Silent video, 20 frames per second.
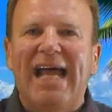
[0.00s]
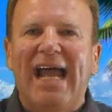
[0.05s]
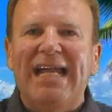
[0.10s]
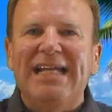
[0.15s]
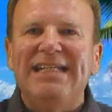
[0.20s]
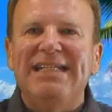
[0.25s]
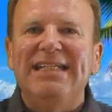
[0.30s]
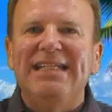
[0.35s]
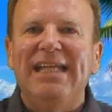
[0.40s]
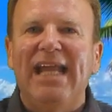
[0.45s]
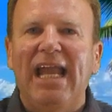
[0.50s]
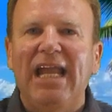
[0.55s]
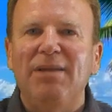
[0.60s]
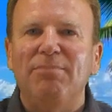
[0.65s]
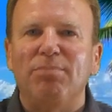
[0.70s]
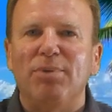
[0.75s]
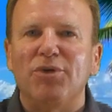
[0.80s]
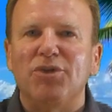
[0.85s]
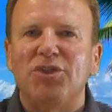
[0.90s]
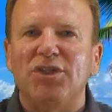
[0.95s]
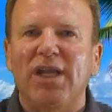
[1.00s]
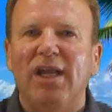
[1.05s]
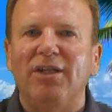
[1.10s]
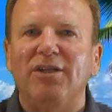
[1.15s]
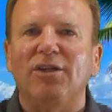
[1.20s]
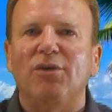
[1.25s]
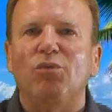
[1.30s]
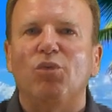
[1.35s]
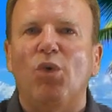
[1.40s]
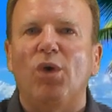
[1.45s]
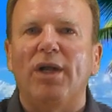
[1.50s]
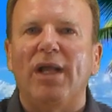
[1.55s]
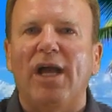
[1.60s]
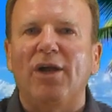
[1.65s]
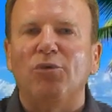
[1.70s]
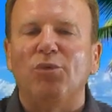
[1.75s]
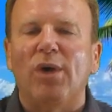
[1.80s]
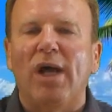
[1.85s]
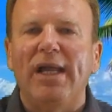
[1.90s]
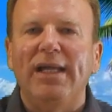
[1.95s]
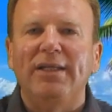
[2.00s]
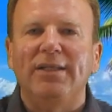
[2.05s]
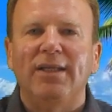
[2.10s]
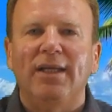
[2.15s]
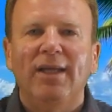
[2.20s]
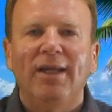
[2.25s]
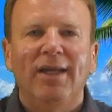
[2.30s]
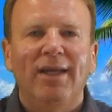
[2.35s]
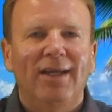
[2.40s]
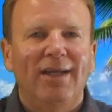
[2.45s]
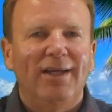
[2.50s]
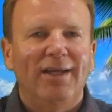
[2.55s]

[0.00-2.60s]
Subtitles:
98% of what I write,